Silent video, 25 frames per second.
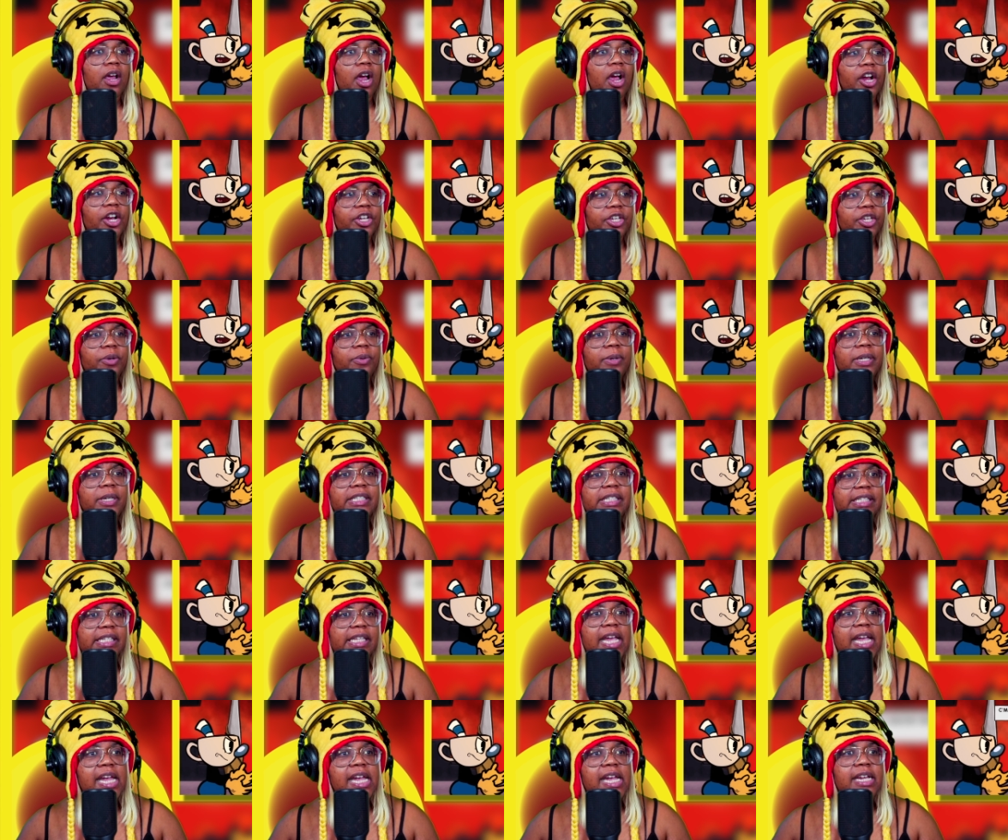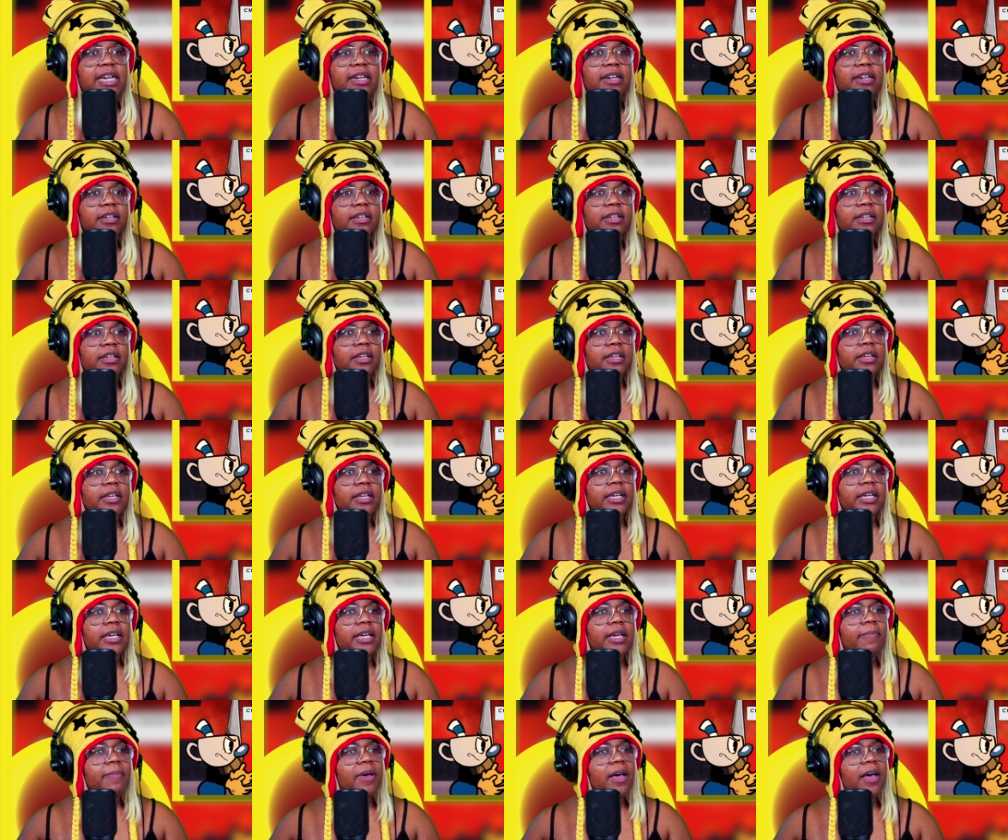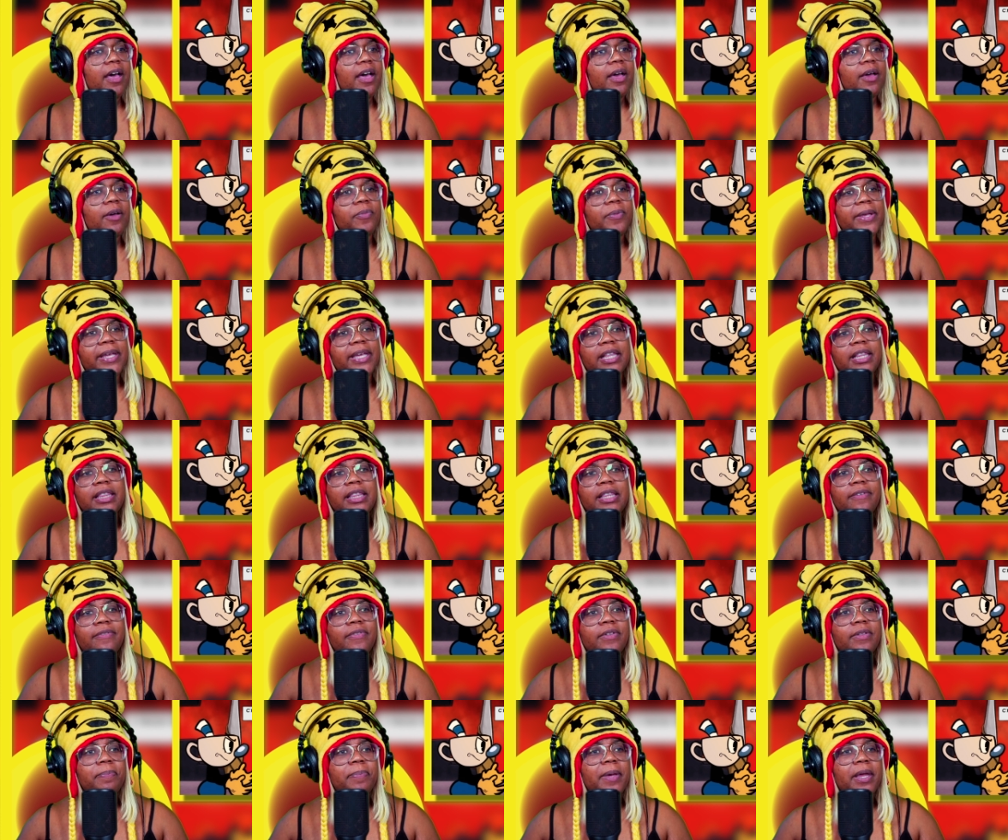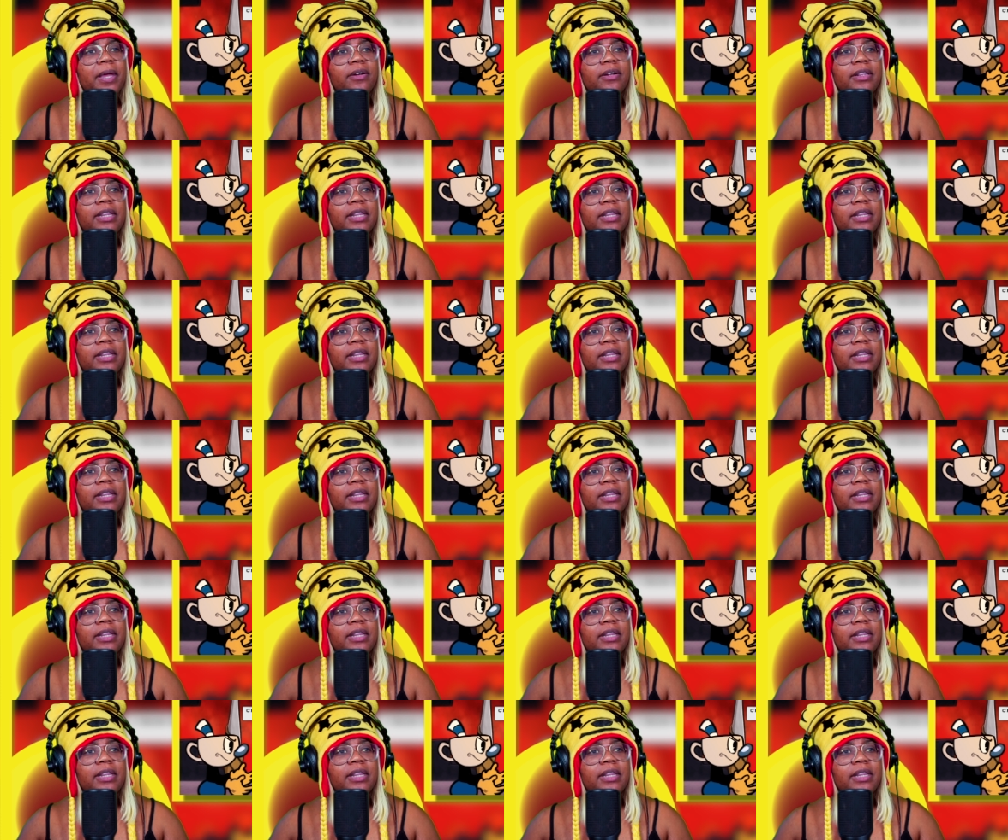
Are you insane? Come on, we can live a better